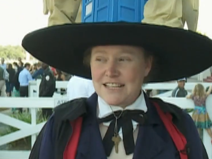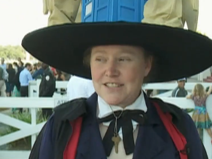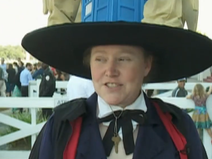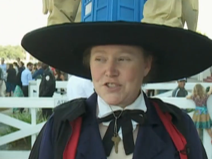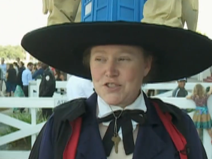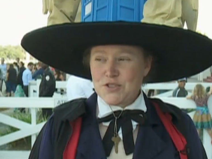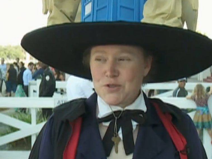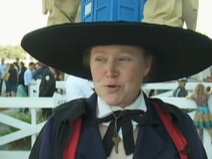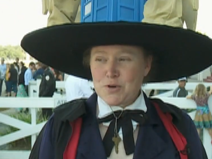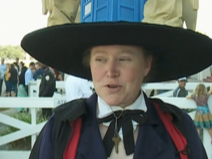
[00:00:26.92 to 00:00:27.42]
It's
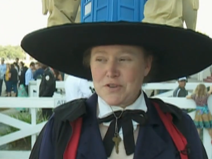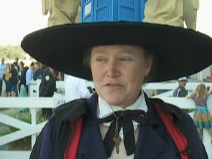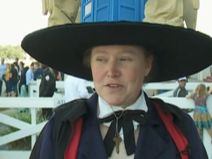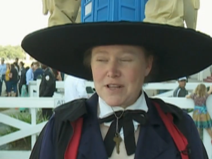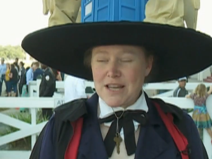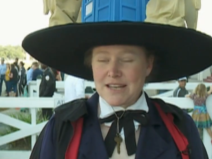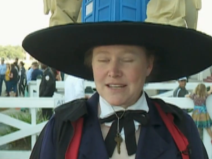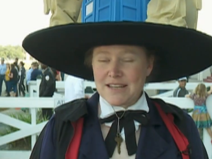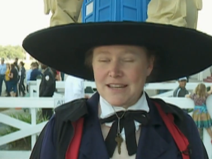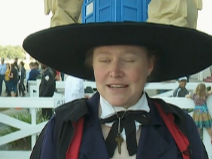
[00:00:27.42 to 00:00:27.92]
sort of
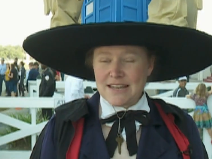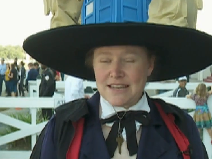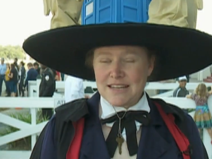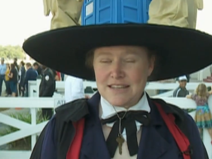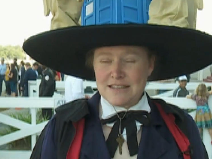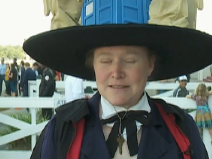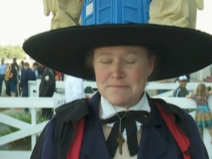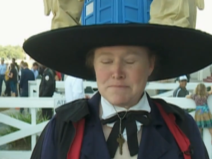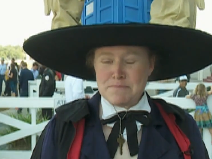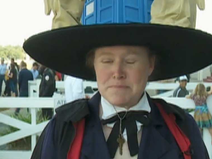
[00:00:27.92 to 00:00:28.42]
like
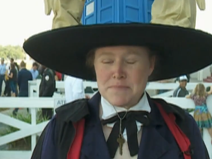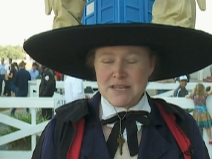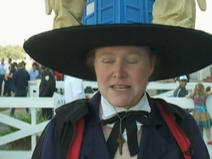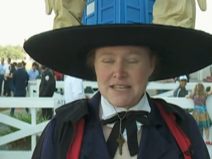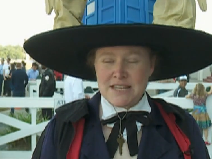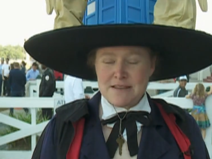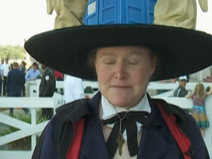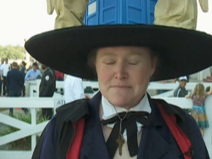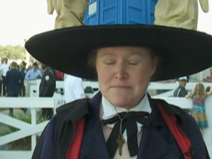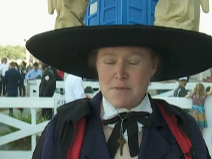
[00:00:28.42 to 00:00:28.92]
a
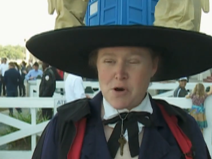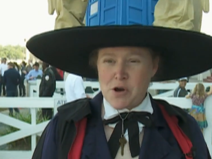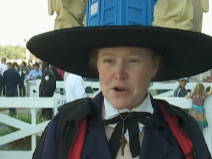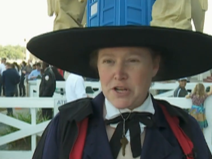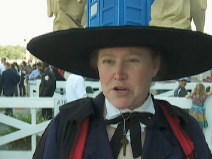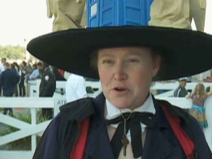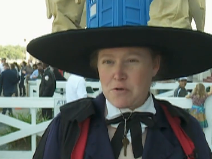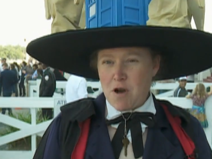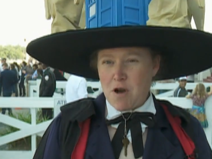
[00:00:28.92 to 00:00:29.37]
mini Mardi